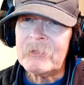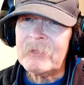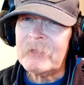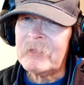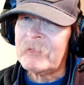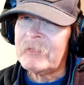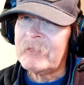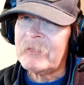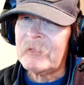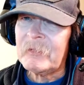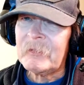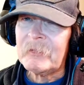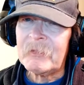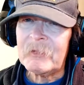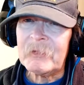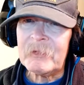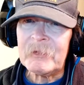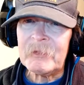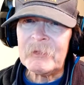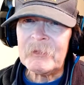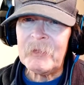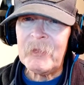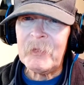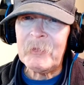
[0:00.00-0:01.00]
Just don't
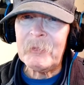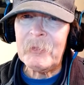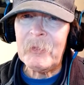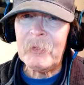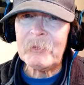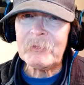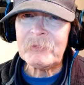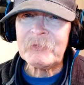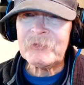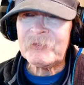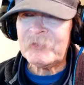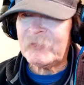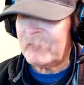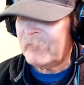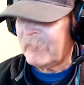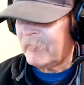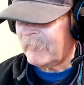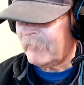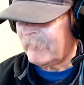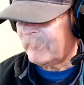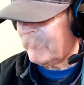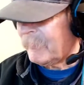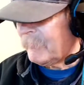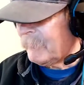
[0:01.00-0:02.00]
let it be PUBG,
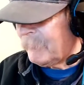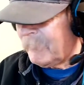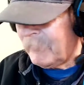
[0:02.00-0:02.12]
because